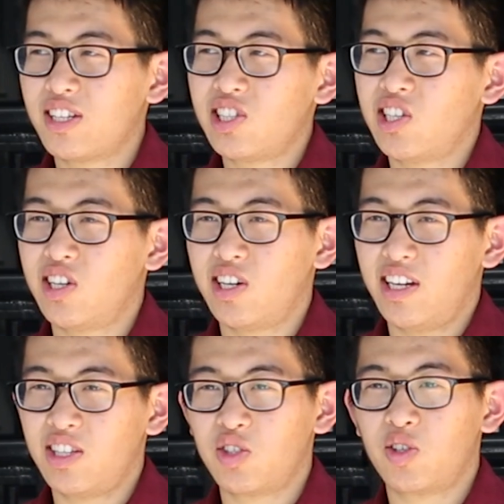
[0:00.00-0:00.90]
into
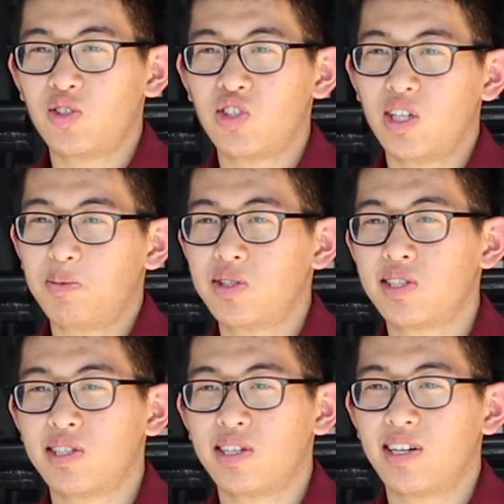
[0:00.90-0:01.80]

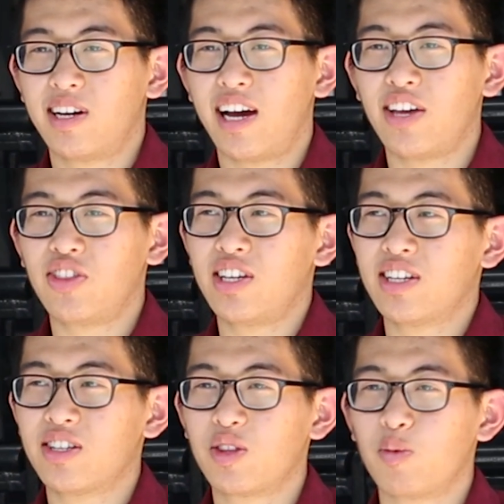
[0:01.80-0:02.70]
internships, I
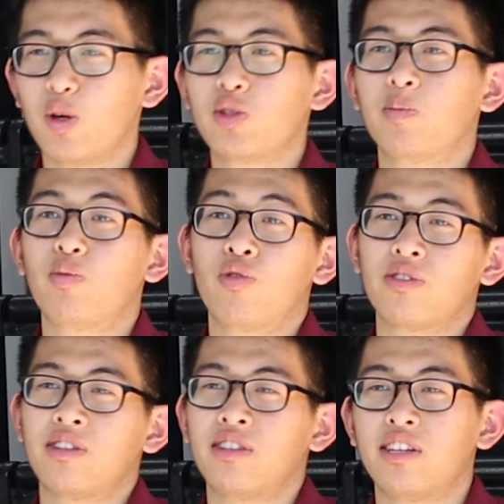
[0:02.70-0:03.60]
think the most
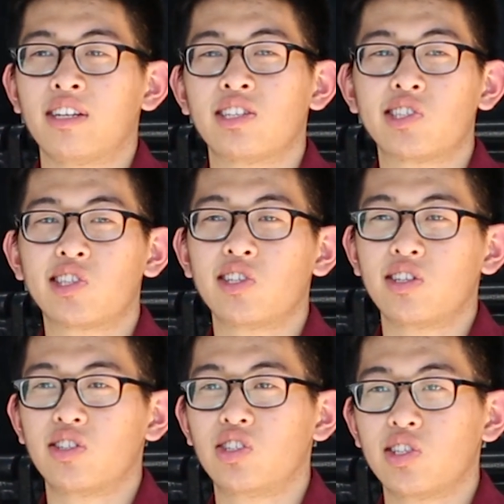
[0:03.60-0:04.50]
important thing is
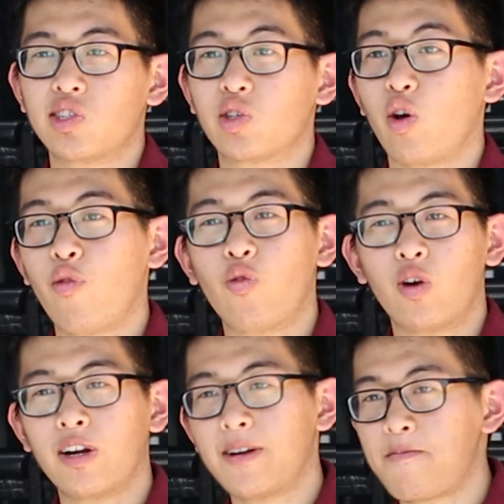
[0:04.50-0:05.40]
to just go
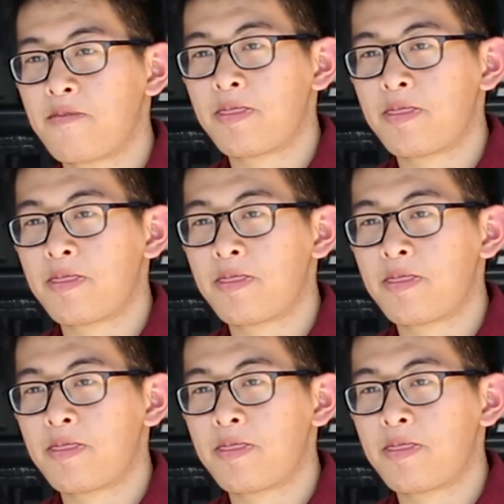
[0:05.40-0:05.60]
for it,